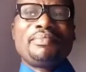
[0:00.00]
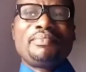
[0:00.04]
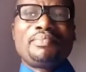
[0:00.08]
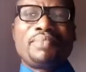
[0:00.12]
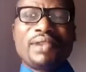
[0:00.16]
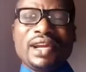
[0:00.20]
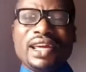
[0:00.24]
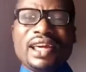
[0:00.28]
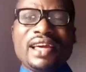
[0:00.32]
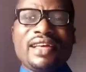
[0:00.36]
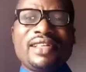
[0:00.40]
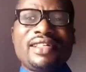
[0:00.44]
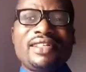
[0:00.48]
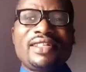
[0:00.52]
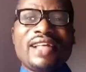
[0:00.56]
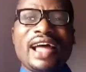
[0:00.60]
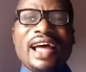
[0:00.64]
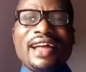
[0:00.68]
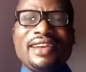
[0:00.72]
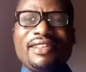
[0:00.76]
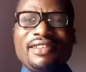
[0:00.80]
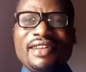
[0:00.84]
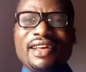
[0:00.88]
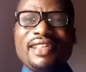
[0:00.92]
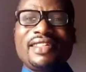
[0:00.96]
prayers
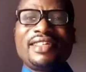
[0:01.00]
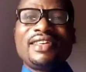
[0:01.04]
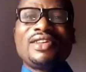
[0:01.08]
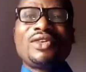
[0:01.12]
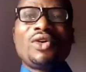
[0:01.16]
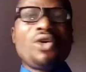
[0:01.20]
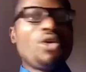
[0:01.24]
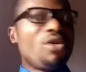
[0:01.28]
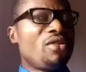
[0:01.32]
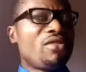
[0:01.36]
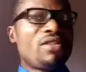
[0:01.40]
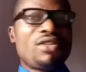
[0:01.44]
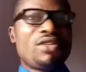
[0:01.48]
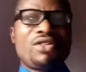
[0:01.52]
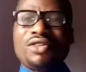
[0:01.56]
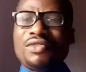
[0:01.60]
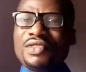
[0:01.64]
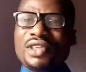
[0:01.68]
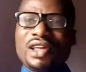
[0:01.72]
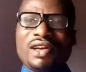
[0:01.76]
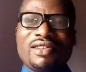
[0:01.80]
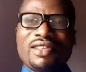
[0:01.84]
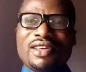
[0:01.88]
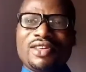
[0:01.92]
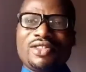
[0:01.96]
addressing hundreds of
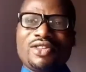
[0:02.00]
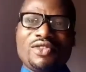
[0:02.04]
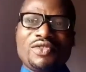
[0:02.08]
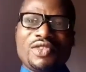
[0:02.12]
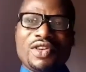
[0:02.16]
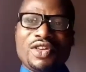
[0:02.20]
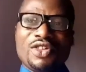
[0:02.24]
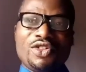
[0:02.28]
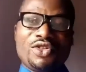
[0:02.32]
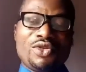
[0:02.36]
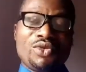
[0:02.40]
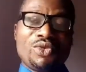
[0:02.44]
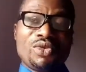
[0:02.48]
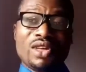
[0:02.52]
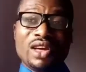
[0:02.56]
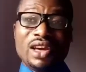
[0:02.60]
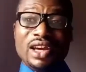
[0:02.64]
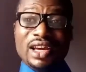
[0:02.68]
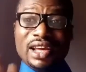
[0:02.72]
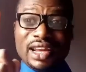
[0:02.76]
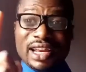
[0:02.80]
thousands of issues